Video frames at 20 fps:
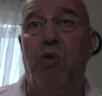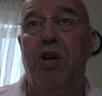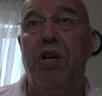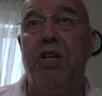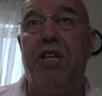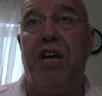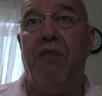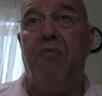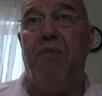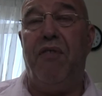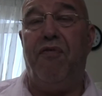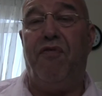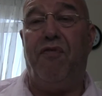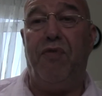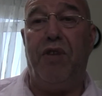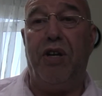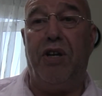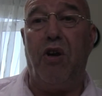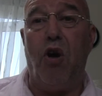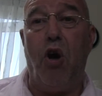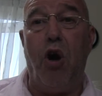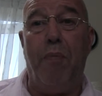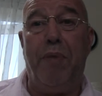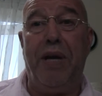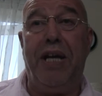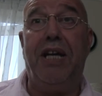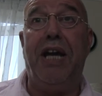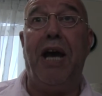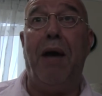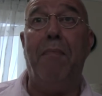working with the
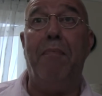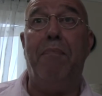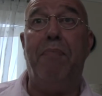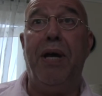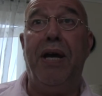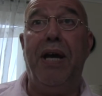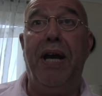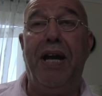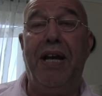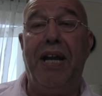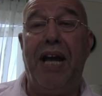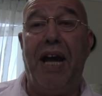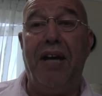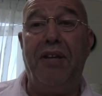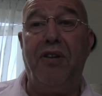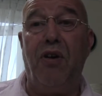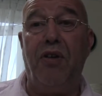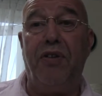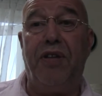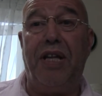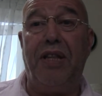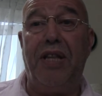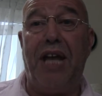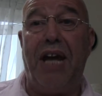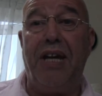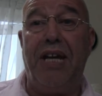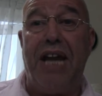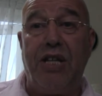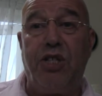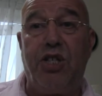Corbyn campaign, I don't think
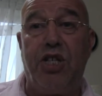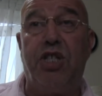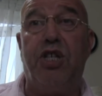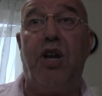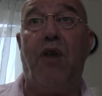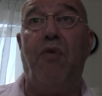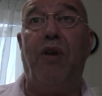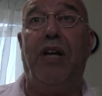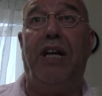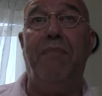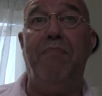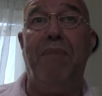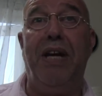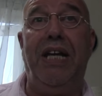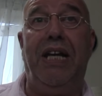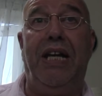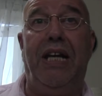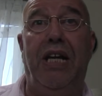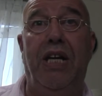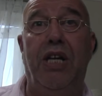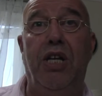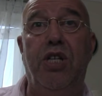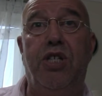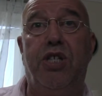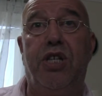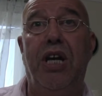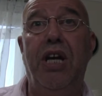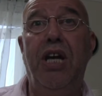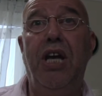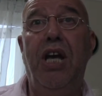that necessarily
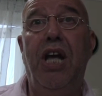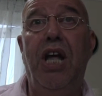means